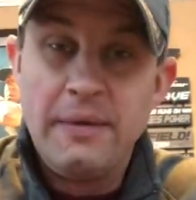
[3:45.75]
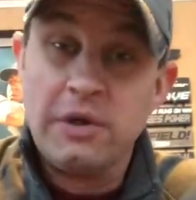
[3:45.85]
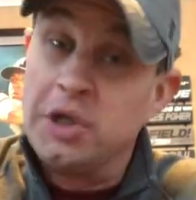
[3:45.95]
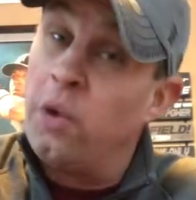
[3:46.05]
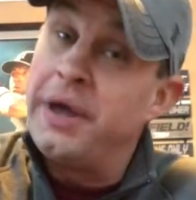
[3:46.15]

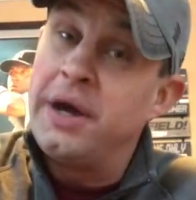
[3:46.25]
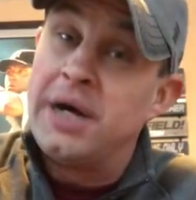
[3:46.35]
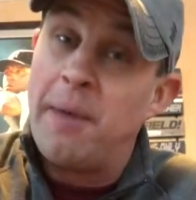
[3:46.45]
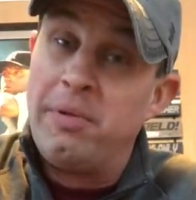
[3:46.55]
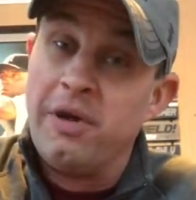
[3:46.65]
There's only a
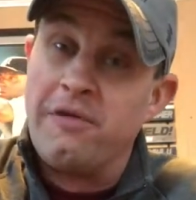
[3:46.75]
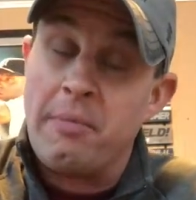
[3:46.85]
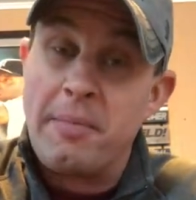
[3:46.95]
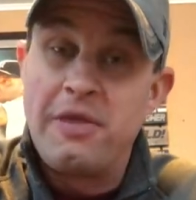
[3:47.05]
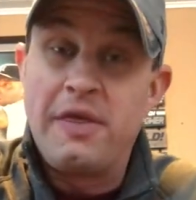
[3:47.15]
couple of
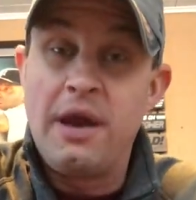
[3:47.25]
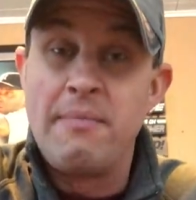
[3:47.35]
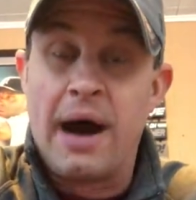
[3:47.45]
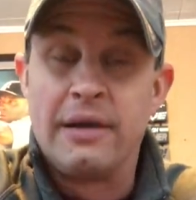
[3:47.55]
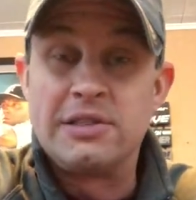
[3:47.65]
them. I mean, think
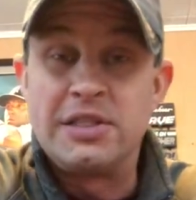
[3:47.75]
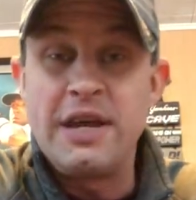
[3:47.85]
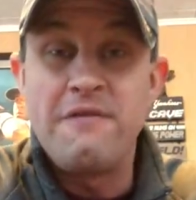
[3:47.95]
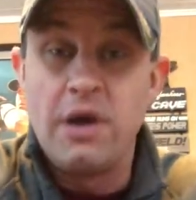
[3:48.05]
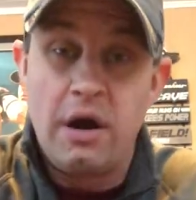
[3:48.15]
about it.
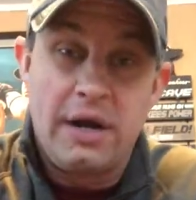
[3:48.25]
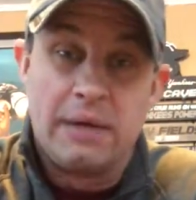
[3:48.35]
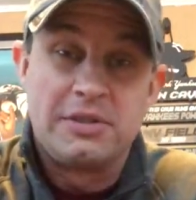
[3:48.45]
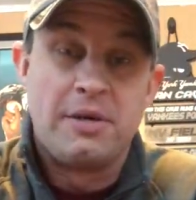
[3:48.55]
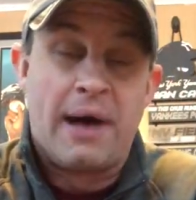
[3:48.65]
Steve Young
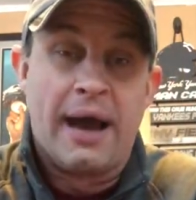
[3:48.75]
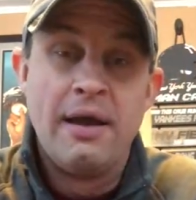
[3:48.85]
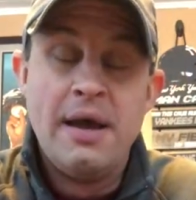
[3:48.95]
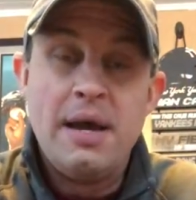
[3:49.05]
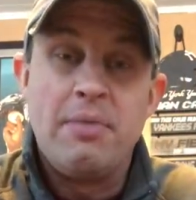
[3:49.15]
comes to
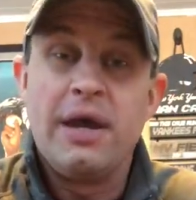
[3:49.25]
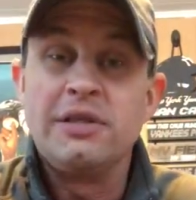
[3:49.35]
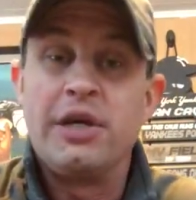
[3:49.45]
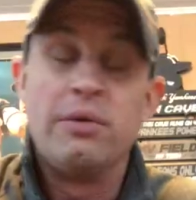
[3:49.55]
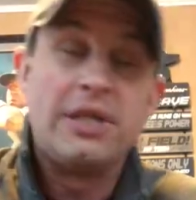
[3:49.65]
mind
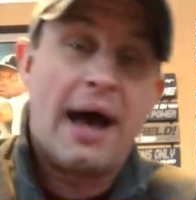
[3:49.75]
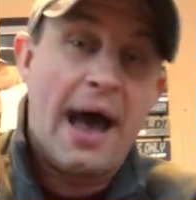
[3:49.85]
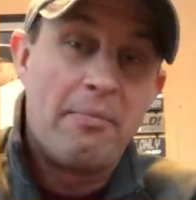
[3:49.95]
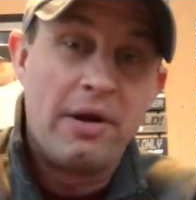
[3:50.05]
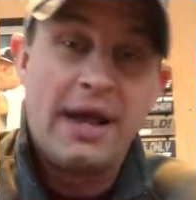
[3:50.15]
because he was a
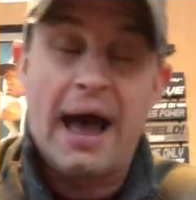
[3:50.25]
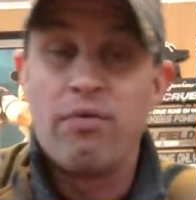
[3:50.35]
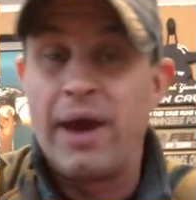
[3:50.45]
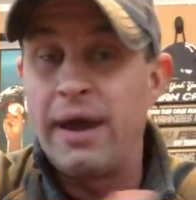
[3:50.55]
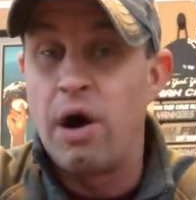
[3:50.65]
hybrid guy,
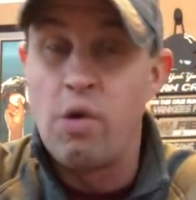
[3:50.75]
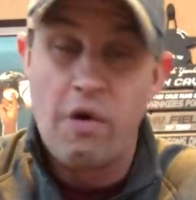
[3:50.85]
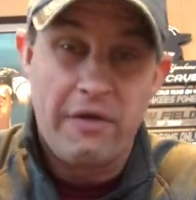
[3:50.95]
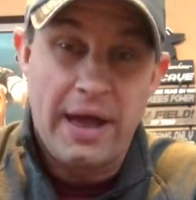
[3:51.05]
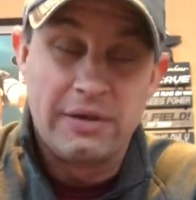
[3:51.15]
ran all
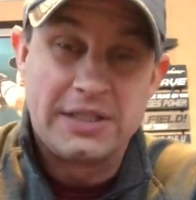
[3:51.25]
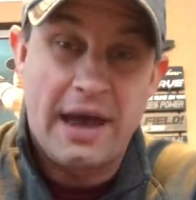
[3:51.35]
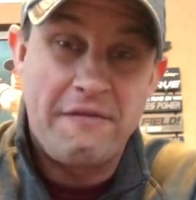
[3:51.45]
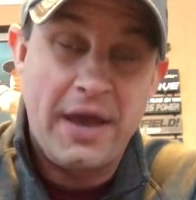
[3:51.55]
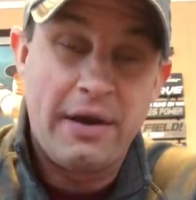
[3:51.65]
over the house
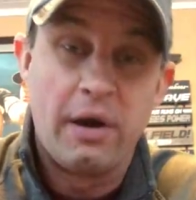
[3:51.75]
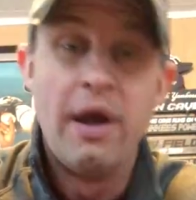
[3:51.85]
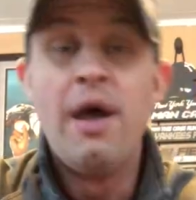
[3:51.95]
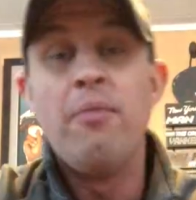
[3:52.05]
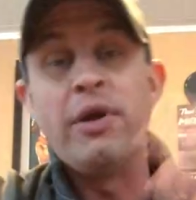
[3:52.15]
half
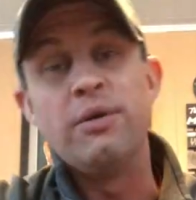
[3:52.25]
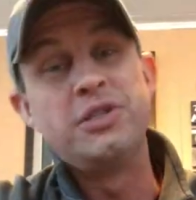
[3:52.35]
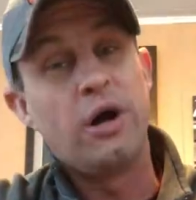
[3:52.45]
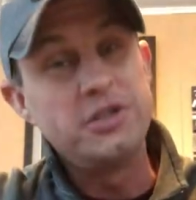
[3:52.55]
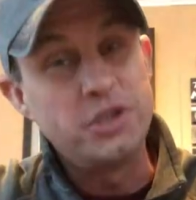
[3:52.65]
acre, but he
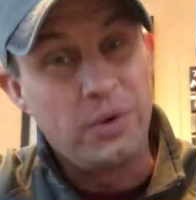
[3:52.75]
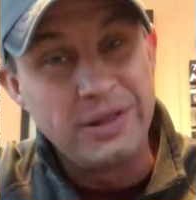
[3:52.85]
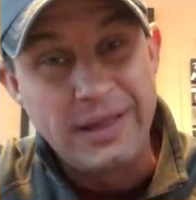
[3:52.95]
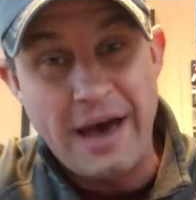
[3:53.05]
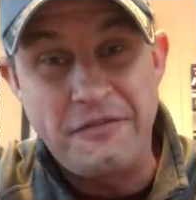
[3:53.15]
was also a
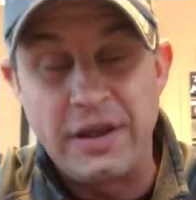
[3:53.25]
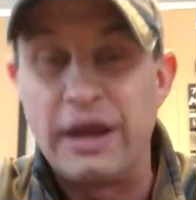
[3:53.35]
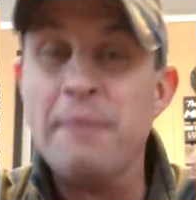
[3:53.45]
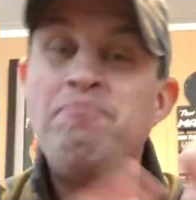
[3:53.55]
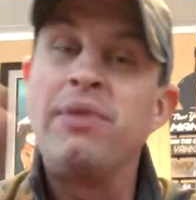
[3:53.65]
lefty.